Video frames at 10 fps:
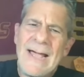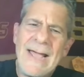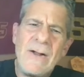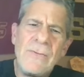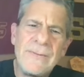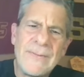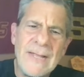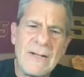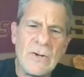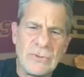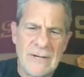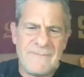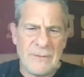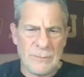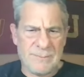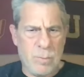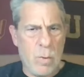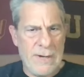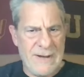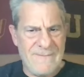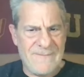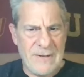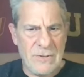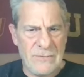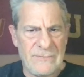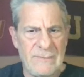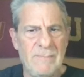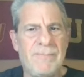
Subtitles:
I don't think Coach Enfield was pointing fingers,